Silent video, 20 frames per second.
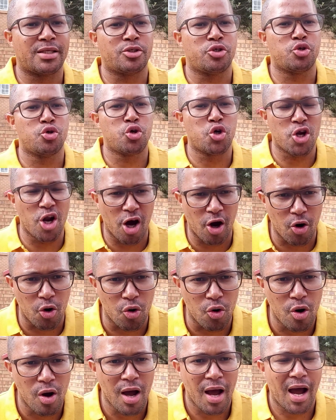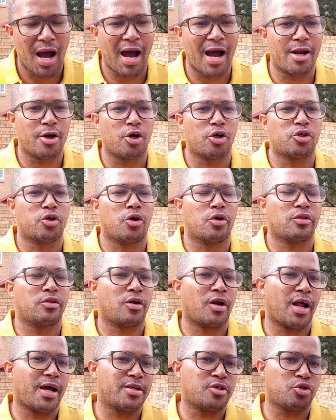you know are not
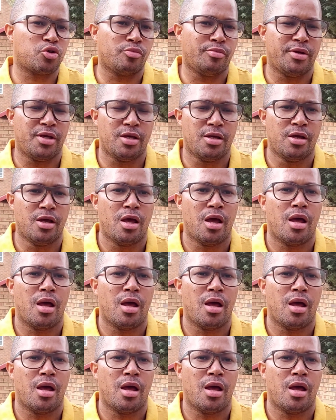authorized to be